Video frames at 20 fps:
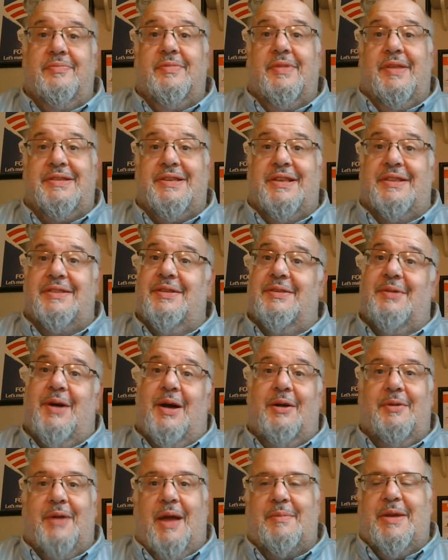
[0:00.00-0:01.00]
There's a
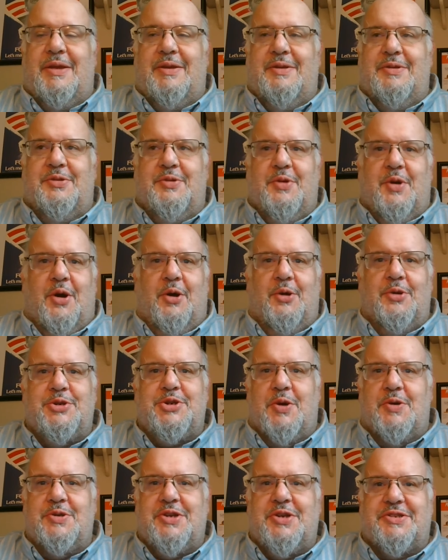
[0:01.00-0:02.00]
well, I mean, you could do a whole
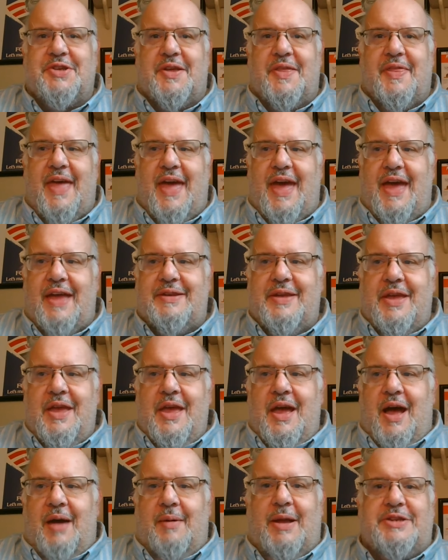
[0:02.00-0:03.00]
show just on that.
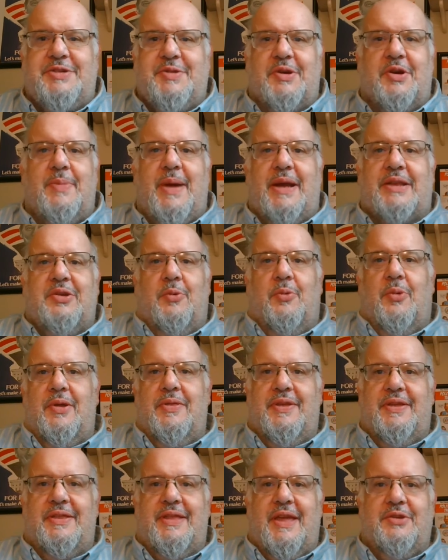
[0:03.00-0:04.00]
Uh, I just want to go back to
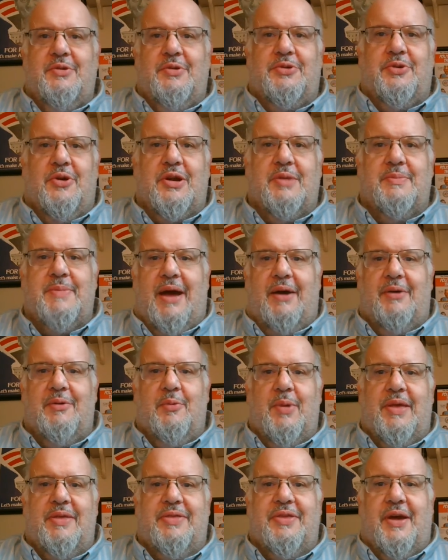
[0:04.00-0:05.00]
one thing that you were talking about
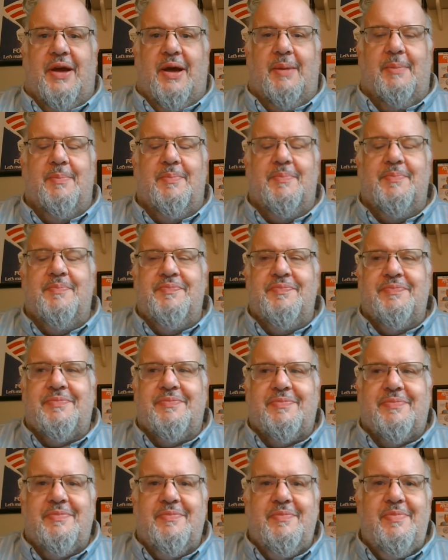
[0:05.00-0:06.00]
with um,
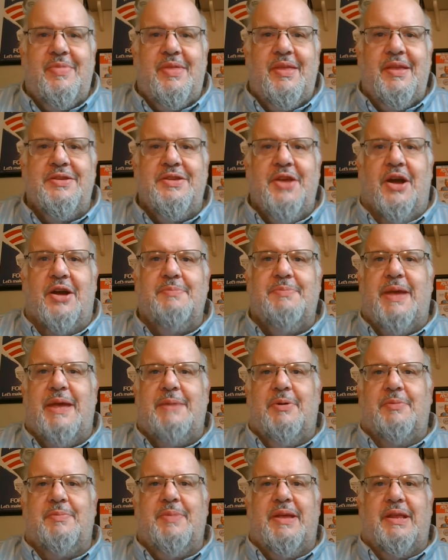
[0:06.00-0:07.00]
young
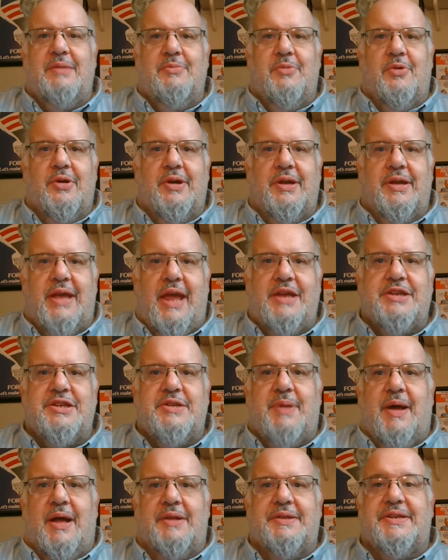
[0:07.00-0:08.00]
people being more engaged
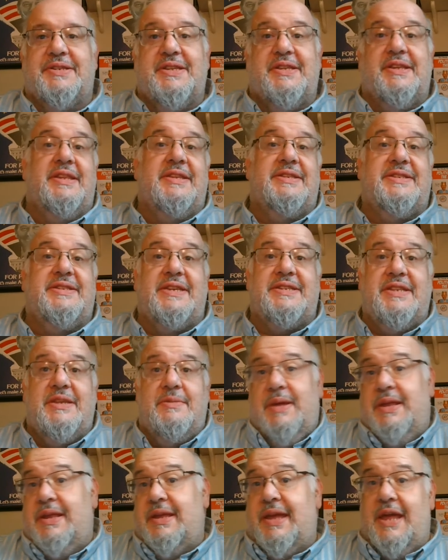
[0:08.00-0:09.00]
in politics and the necessity
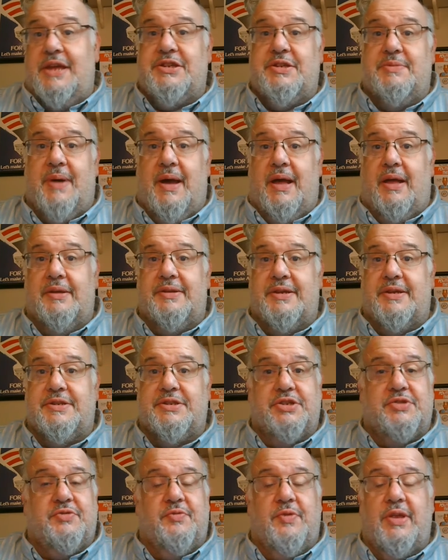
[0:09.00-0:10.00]
of being engaged in politics.
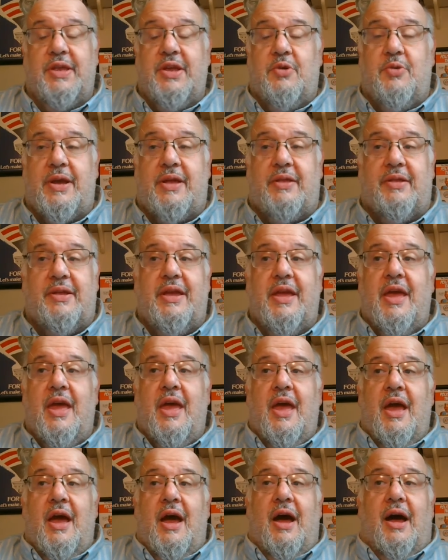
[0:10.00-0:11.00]
Just really quickly,
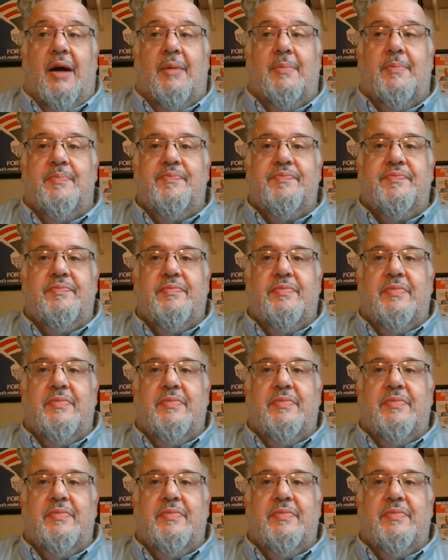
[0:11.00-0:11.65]
um,